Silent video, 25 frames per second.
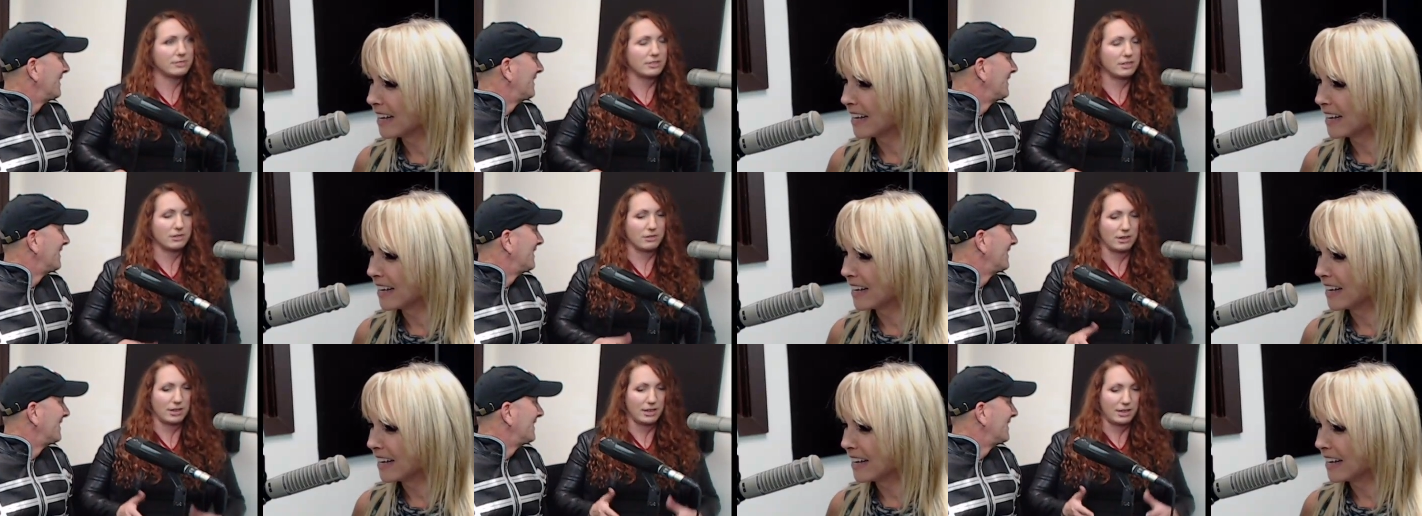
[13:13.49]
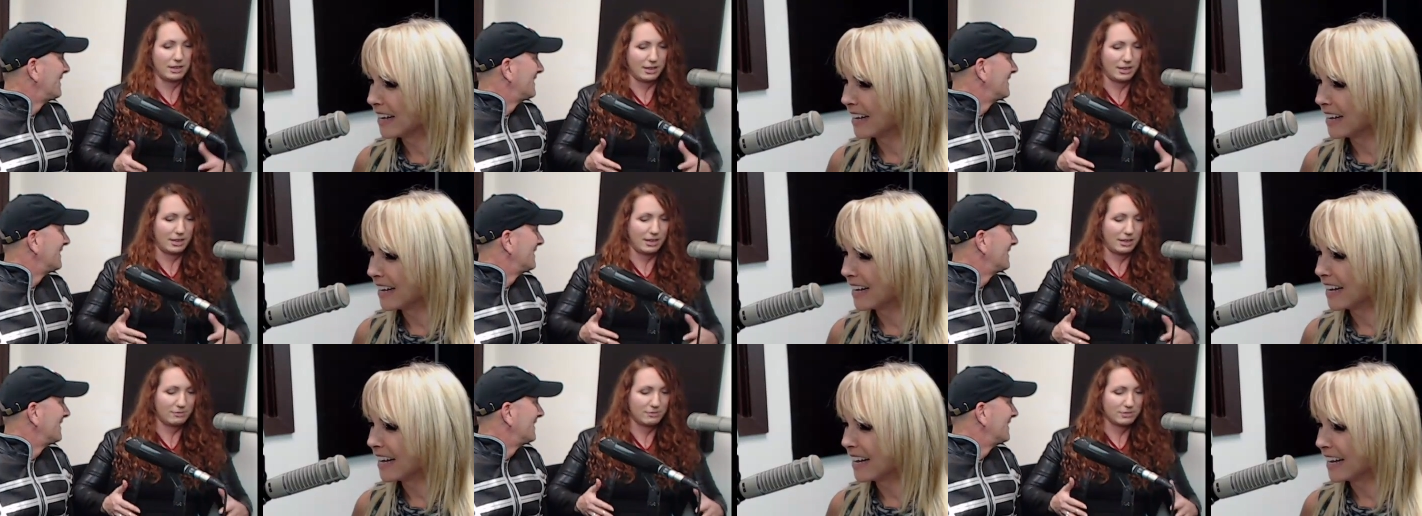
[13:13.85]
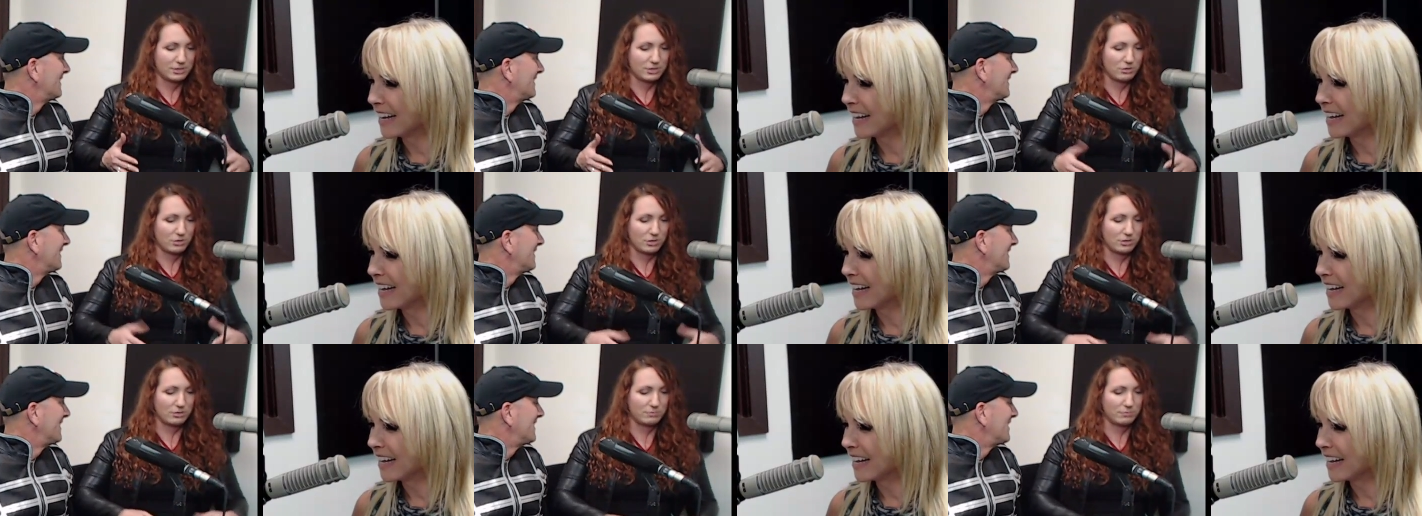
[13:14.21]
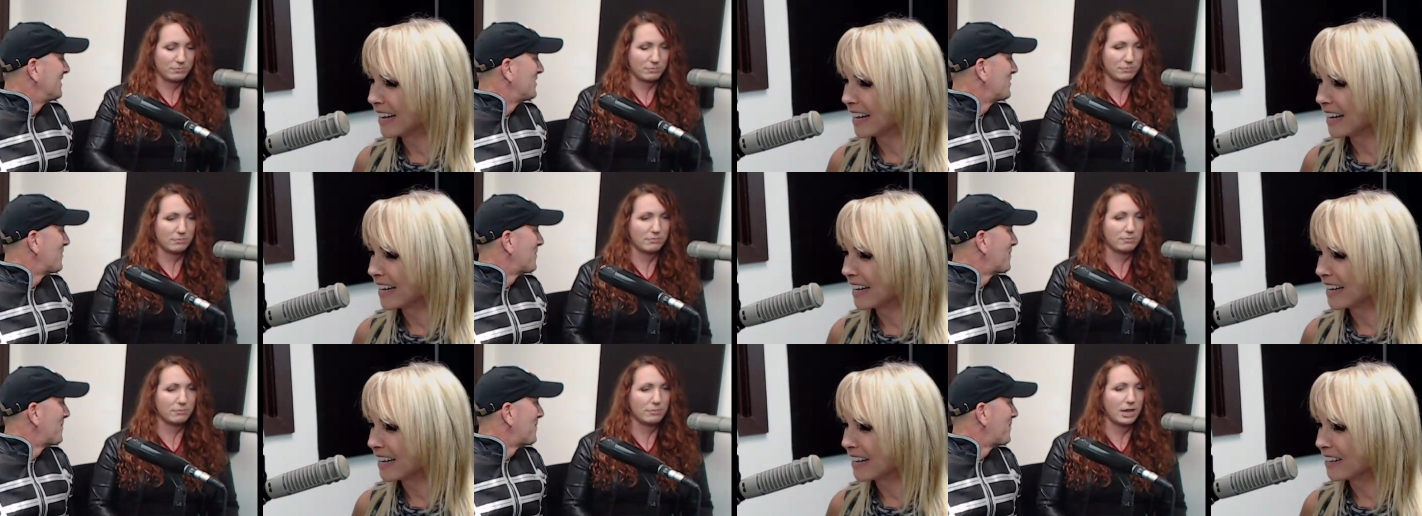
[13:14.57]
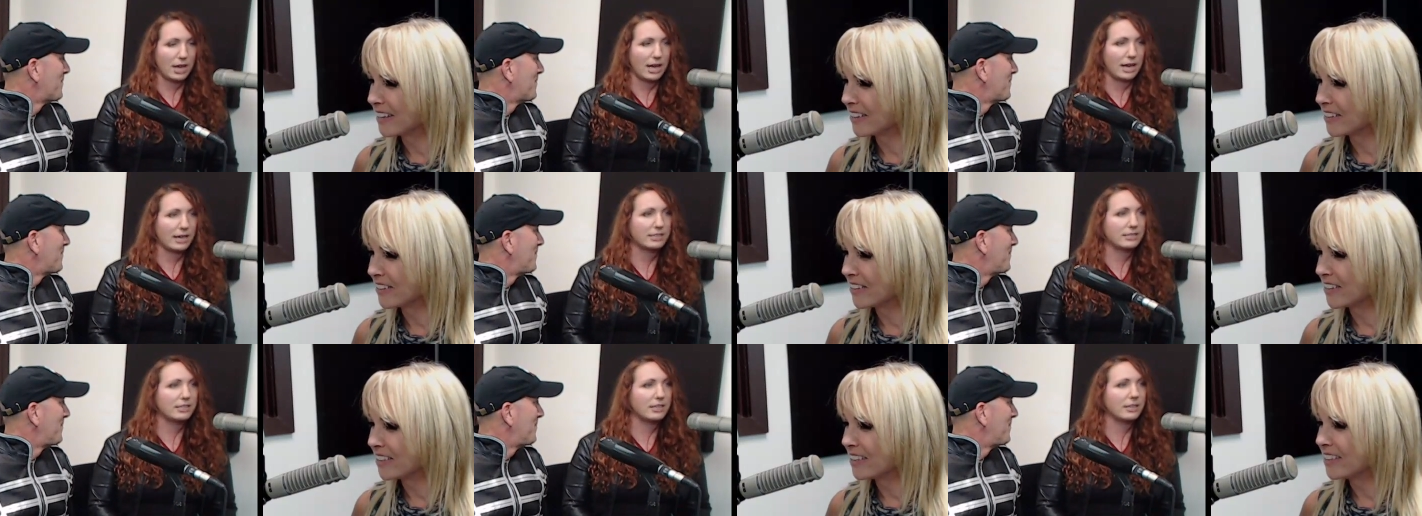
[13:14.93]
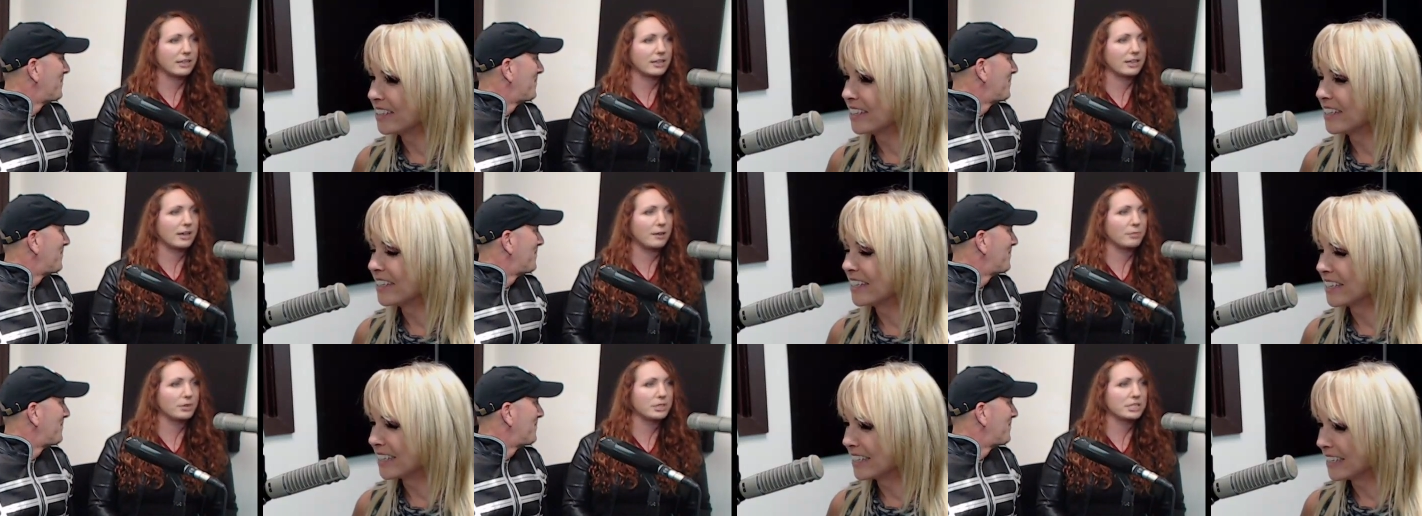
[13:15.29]
Speaker 1: So I, I was sort of blocked cool.
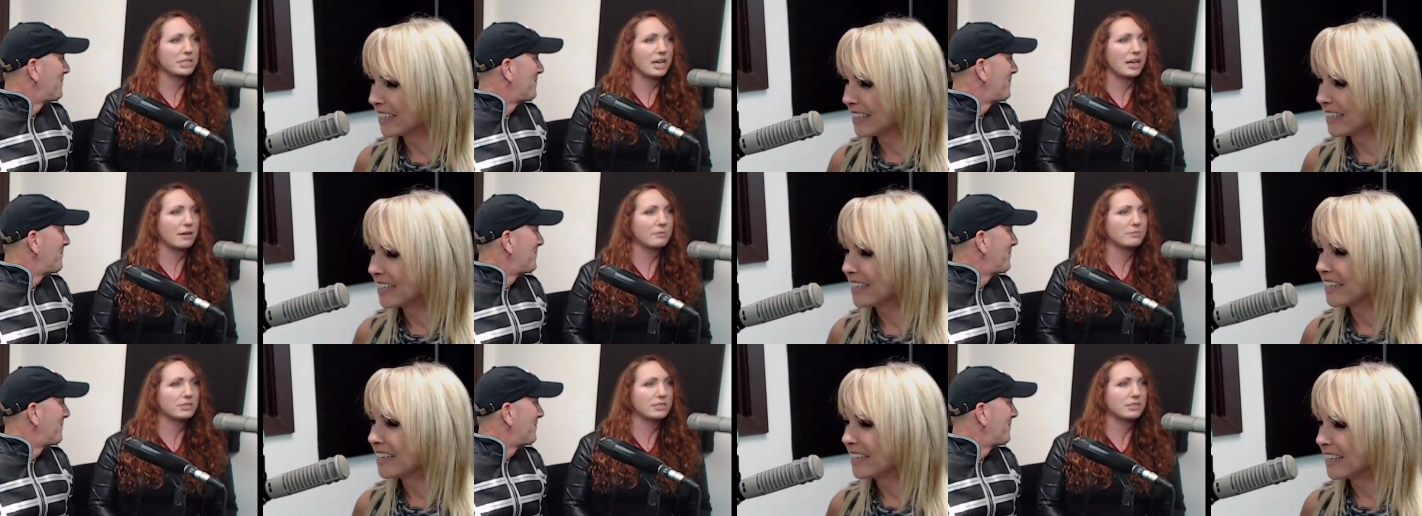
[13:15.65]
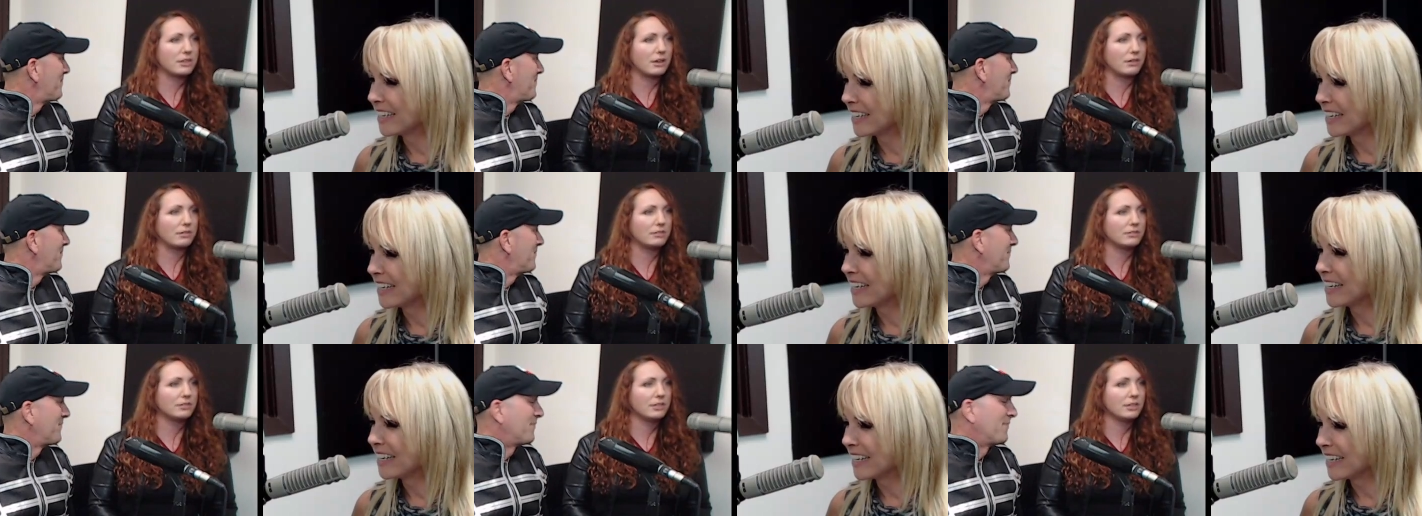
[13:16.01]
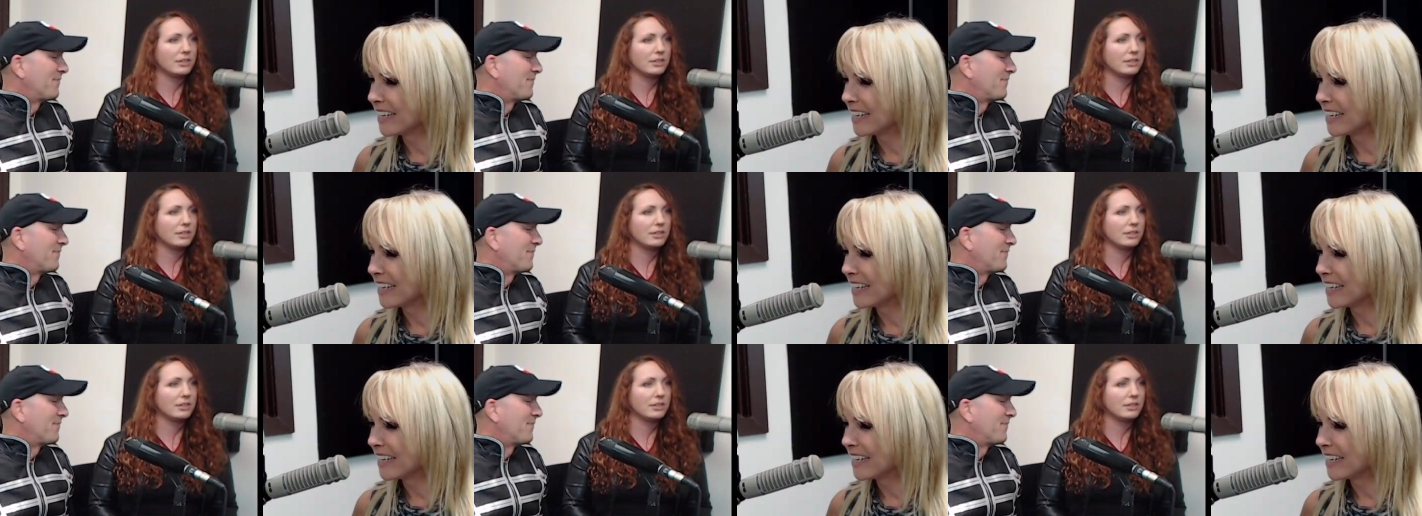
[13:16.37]
in a couple times. So